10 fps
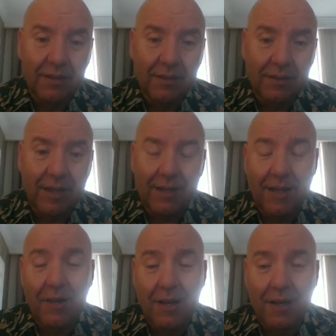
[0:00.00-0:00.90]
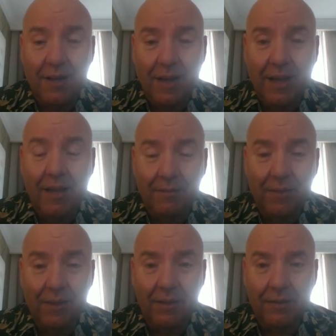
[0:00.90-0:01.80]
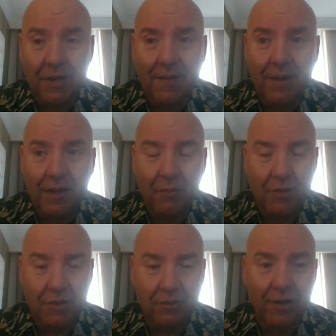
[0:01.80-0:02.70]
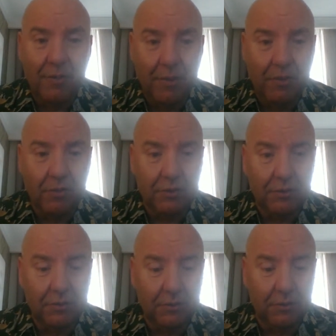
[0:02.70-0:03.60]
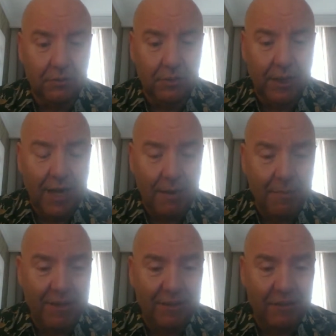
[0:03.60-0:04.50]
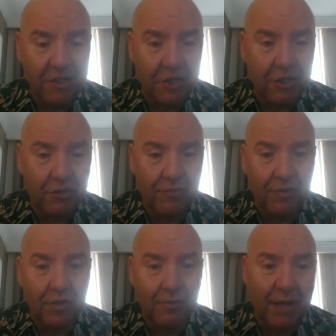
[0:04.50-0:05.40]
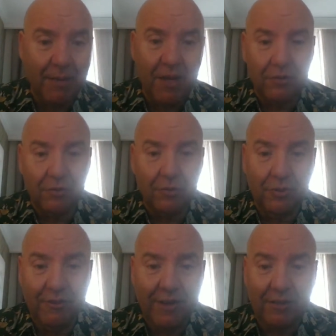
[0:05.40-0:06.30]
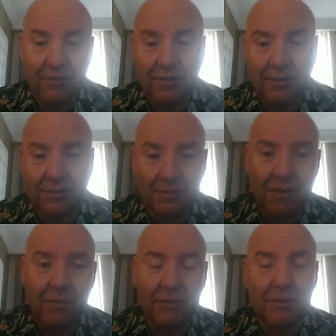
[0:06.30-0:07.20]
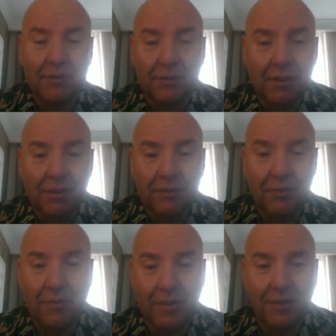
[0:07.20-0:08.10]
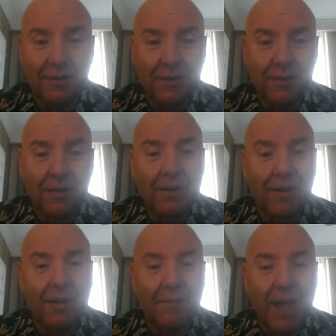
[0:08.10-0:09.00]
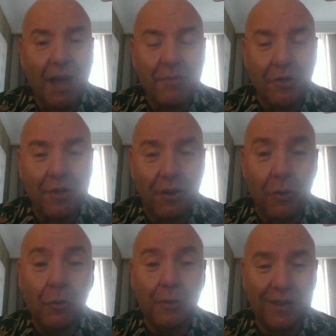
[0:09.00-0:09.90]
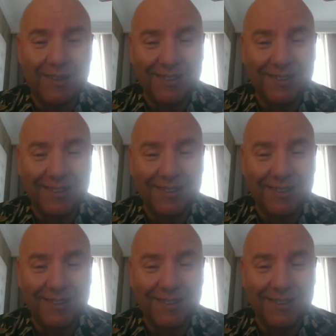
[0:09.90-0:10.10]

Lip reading: That again, suddenly that was great, because then I made the transition from animator to director, and that was something absolutely cool.